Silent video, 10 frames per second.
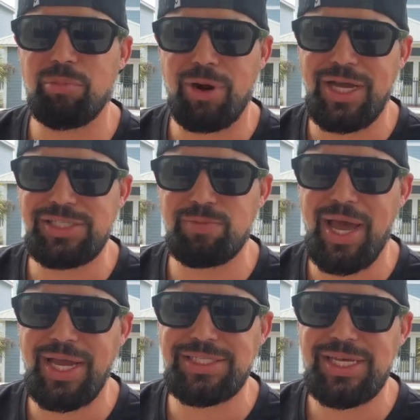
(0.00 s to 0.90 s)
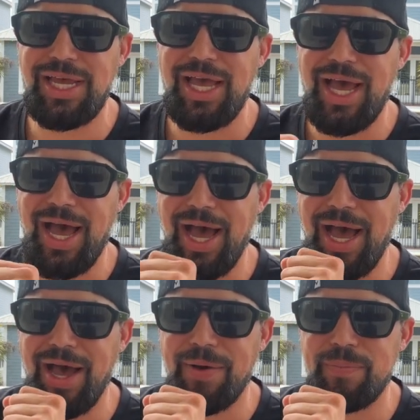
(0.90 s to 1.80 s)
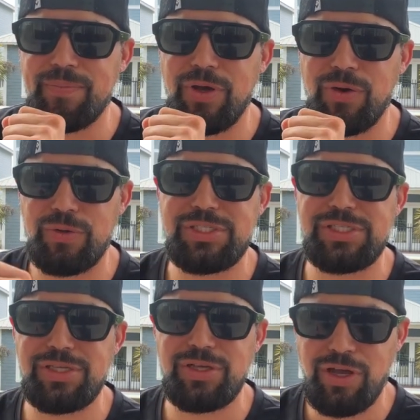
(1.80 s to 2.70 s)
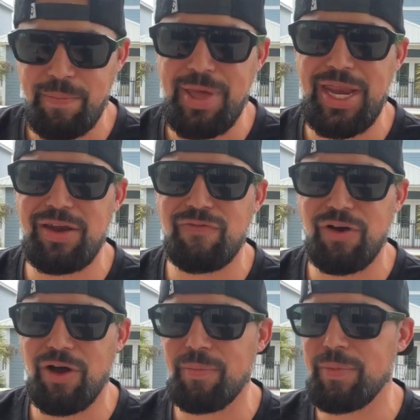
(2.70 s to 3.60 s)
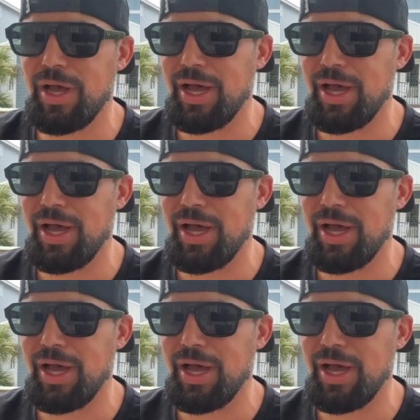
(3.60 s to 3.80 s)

prospect who's committed from